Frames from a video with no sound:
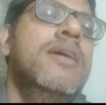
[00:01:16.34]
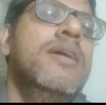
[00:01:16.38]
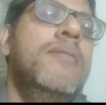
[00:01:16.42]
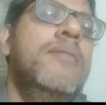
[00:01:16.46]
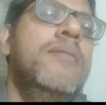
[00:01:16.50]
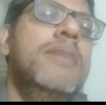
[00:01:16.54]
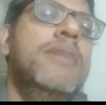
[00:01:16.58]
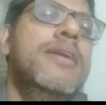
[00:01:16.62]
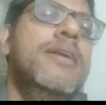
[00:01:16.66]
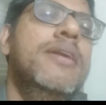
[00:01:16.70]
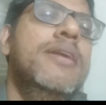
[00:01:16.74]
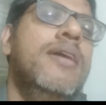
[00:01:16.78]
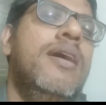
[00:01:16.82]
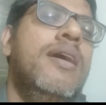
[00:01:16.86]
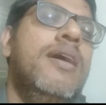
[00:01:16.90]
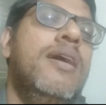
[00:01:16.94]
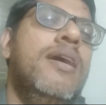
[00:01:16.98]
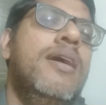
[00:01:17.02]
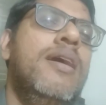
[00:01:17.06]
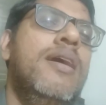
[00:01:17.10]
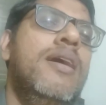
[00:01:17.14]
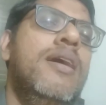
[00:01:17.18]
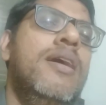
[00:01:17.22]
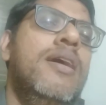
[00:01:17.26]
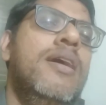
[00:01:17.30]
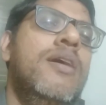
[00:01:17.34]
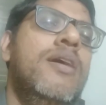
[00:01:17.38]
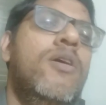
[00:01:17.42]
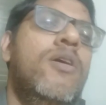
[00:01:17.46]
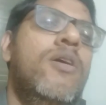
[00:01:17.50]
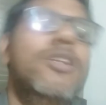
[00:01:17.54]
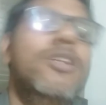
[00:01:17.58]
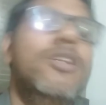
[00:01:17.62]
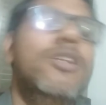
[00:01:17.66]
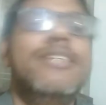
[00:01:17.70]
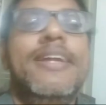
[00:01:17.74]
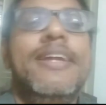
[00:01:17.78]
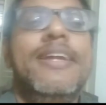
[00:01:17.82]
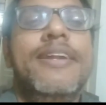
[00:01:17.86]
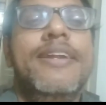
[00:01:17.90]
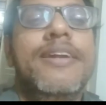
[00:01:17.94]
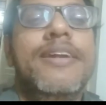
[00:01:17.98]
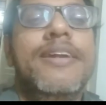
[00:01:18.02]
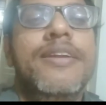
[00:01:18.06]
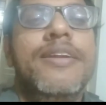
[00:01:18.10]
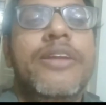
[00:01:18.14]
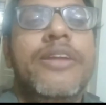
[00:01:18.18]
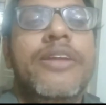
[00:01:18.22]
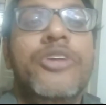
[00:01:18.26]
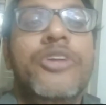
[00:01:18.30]
But all said and
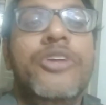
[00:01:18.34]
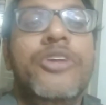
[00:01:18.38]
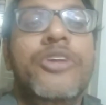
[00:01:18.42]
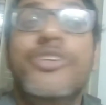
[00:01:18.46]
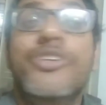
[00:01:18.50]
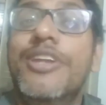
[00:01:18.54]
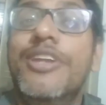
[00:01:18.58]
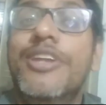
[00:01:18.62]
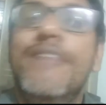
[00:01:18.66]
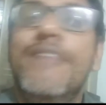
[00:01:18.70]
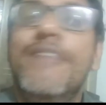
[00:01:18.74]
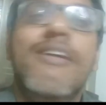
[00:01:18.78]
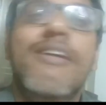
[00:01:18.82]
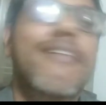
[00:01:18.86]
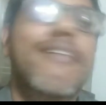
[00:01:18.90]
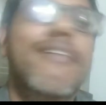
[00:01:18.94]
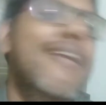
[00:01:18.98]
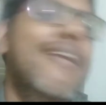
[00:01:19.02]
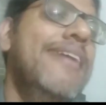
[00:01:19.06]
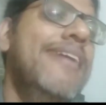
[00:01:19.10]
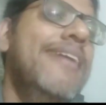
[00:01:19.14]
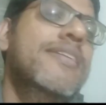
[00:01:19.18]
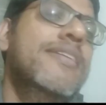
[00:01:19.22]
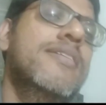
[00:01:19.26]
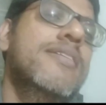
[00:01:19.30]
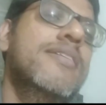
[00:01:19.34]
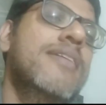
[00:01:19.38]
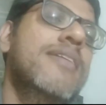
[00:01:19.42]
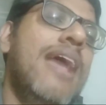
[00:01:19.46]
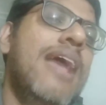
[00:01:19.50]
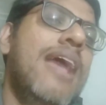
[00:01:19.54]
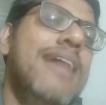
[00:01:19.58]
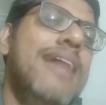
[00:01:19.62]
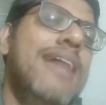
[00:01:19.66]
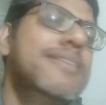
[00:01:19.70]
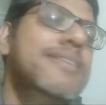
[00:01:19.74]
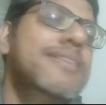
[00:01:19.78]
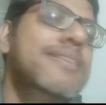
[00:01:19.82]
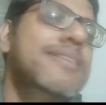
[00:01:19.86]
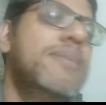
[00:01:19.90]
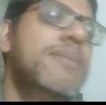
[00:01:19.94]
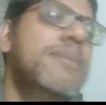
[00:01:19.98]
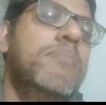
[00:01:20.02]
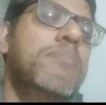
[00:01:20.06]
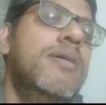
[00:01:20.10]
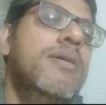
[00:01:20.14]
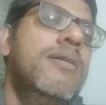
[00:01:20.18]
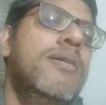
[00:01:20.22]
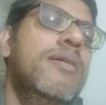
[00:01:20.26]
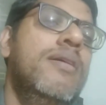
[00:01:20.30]
done, you should give a great hands up
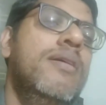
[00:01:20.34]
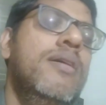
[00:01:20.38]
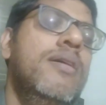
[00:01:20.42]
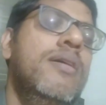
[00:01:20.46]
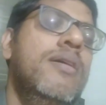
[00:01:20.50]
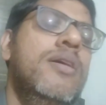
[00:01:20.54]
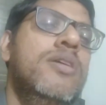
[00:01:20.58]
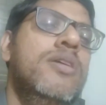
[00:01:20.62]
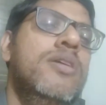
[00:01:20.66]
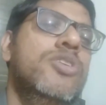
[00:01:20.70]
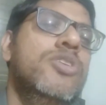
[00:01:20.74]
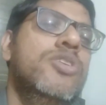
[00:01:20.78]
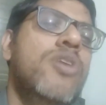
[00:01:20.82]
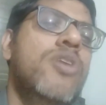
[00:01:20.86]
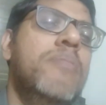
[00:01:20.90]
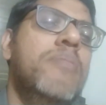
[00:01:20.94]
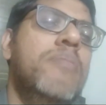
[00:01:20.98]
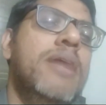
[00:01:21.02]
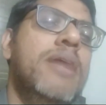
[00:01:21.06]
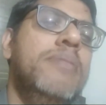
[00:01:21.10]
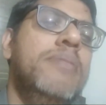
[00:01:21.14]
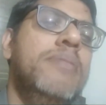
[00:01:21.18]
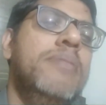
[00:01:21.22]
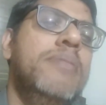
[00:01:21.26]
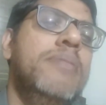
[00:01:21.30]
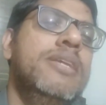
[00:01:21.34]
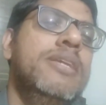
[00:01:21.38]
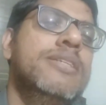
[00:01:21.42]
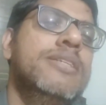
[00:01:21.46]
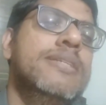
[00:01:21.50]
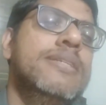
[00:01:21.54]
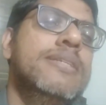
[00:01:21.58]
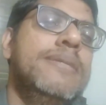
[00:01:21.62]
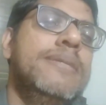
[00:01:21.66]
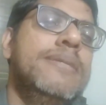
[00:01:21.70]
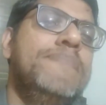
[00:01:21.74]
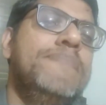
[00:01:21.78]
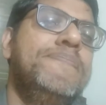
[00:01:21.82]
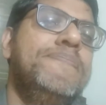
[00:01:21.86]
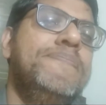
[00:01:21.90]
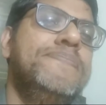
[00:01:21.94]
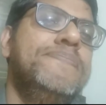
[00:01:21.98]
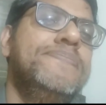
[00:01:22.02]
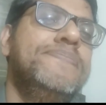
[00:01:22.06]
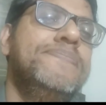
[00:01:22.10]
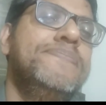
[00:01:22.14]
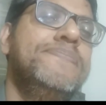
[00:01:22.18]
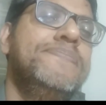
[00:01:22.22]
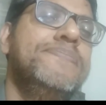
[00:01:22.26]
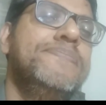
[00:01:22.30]
to our Prime Minister,
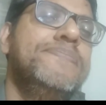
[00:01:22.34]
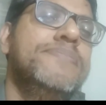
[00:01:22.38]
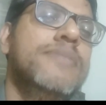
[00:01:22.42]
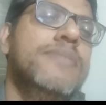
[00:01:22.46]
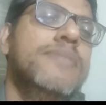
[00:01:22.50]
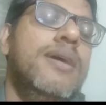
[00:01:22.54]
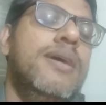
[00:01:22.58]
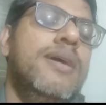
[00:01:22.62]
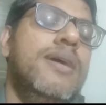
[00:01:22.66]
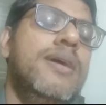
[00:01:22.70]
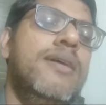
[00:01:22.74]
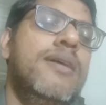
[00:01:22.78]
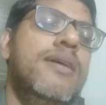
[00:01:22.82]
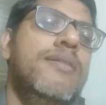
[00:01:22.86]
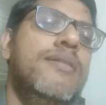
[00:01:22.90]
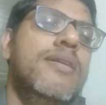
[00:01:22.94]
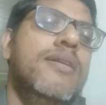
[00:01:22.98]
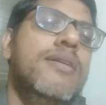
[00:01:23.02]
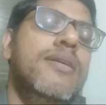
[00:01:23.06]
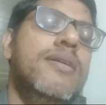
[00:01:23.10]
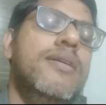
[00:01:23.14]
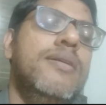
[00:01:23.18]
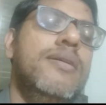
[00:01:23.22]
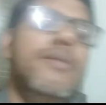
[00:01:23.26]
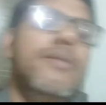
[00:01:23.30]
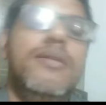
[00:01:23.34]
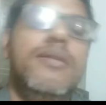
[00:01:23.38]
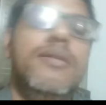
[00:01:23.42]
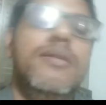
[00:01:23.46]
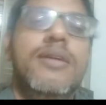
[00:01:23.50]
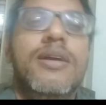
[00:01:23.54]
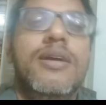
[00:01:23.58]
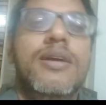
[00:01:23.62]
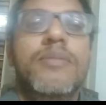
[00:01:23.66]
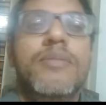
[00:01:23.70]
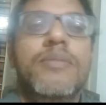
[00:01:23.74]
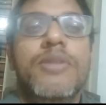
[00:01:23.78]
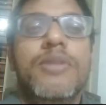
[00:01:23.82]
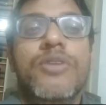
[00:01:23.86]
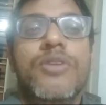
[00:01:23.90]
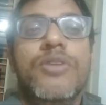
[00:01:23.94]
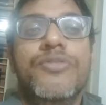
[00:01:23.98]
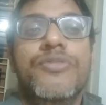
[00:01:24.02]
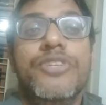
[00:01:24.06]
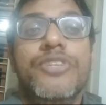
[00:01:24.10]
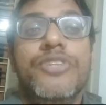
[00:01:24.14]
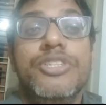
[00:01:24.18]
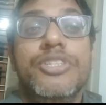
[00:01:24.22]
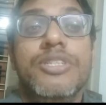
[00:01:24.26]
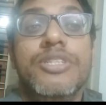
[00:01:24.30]
our government
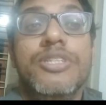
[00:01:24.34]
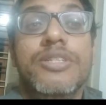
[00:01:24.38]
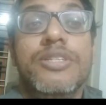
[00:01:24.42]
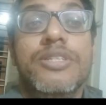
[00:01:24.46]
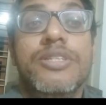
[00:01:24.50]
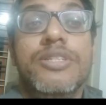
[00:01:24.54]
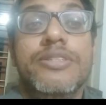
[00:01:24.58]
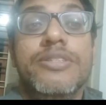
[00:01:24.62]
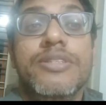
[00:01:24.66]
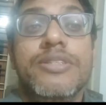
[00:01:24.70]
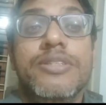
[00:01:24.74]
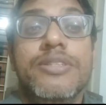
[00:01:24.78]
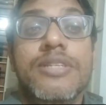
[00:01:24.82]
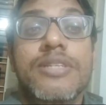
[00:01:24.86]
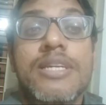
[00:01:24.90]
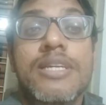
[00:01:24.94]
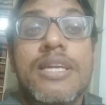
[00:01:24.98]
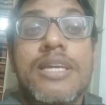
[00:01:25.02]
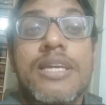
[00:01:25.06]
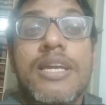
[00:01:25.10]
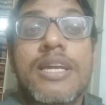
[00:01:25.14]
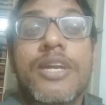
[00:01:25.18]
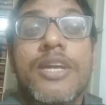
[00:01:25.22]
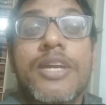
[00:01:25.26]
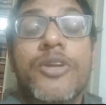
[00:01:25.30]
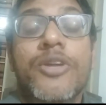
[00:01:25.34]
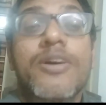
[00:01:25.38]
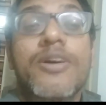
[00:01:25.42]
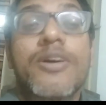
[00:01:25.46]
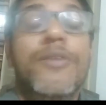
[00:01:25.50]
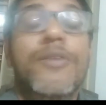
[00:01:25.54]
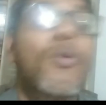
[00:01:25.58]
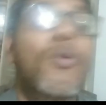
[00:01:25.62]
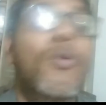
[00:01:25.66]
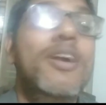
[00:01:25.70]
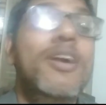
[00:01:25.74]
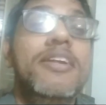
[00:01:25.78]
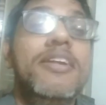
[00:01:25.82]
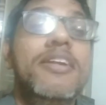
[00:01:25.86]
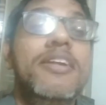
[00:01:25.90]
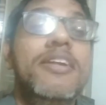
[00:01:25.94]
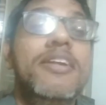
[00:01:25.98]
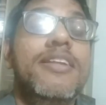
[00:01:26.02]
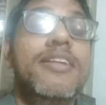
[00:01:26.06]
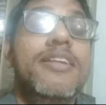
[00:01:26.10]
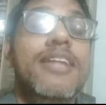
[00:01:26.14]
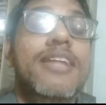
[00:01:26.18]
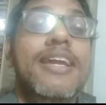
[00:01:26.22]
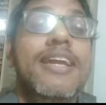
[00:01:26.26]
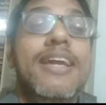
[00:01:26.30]
officials. One
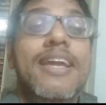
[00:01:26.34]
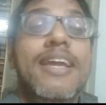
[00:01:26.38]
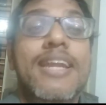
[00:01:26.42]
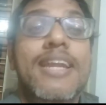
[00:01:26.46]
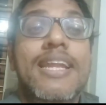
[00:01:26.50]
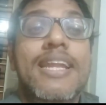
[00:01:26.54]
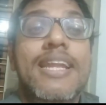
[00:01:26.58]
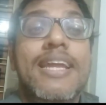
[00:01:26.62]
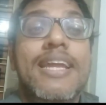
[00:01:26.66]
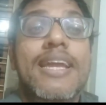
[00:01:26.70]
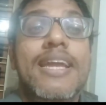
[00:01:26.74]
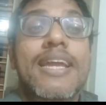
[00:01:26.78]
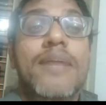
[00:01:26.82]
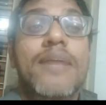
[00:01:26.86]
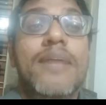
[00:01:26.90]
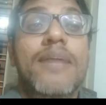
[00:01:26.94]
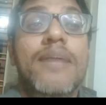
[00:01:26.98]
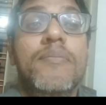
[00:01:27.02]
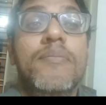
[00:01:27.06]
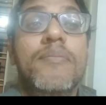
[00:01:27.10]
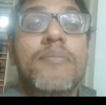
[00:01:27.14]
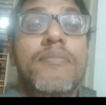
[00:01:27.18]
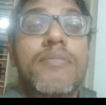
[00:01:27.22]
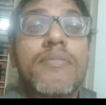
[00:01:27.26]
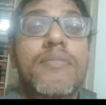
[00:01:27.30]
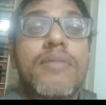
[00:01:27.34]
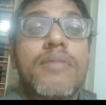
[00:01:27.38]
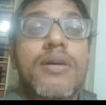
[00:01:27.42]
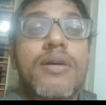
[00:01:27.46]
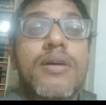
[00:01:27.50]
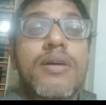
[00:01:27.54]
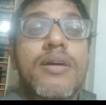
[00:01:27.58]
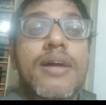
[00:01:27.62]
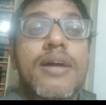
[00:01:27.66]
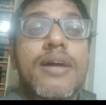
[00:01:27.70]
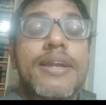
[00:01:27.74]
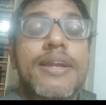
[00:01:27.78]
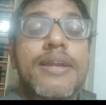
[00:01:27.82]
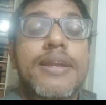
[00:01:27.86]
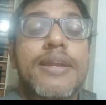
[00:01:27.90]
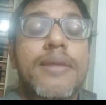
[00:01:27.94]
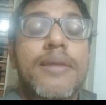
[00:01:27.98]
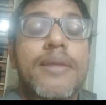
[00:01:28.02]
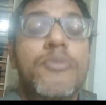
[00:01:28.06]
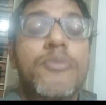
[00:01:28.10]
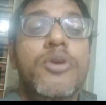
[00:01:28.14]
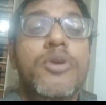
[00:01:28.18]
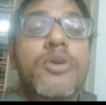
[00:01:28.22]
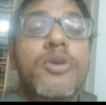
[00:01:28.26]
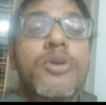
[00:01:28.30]
thing I really
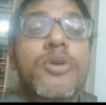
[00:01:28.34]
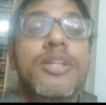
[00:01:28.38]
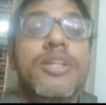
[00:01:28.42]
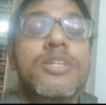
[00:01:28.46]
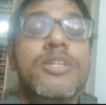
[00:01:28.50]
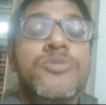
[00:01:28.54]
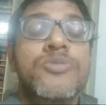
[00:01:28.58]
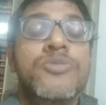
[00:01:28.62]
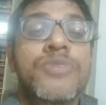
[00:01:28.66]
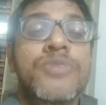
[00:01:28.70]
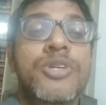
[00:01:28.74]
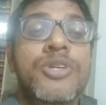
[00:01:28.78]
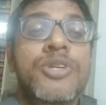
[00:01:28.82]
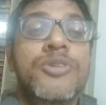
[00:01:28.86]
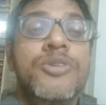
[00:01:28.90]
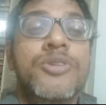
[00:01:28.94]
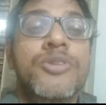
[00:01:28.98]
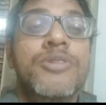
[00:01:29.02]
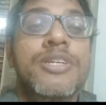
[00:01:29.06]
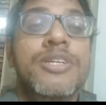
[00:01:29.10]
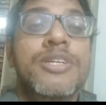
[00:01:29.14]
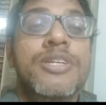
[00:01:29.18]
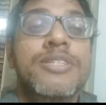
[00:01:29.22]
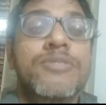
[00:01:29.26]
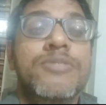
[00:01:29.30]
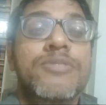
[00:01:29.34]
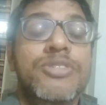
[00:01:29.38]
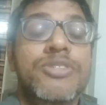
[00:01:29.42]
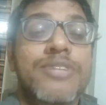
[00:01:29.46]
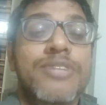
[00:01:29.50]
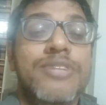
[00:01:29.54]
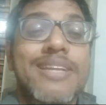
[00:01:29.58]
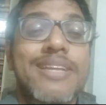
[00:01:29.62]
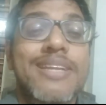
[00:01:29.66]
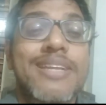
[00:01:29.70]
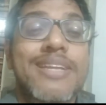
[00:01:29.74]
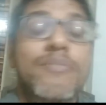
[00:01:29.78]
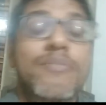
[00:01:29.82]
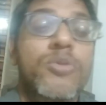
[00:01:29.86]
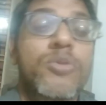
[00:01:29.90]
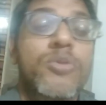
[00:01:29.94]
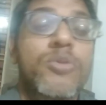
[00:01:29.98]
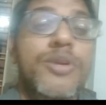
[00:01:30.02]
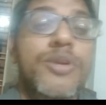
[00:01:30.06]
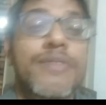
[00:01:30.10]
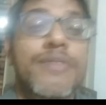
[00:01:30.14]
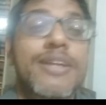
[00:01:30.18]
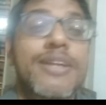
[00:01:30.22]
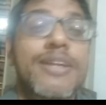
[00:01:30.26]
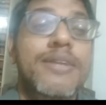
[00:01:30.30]
I'm doing this video today is I was really
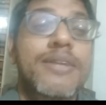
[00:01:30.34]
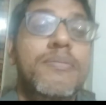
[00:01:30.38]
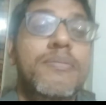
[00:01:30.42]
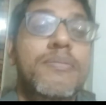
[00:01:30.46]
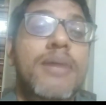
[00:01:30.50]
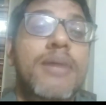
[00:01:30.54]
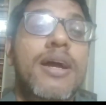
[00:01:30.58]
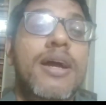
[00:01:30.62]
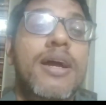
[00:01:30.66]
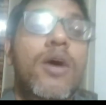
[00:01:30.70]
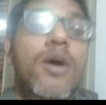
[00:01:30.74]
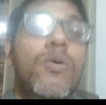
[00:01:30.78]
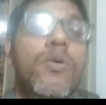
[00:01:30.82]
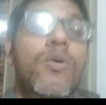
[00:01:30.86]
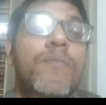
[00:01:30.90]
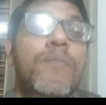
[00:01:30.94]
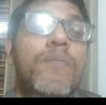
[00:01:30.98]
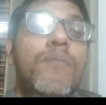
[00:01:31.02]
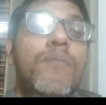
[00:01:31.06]
motivated by how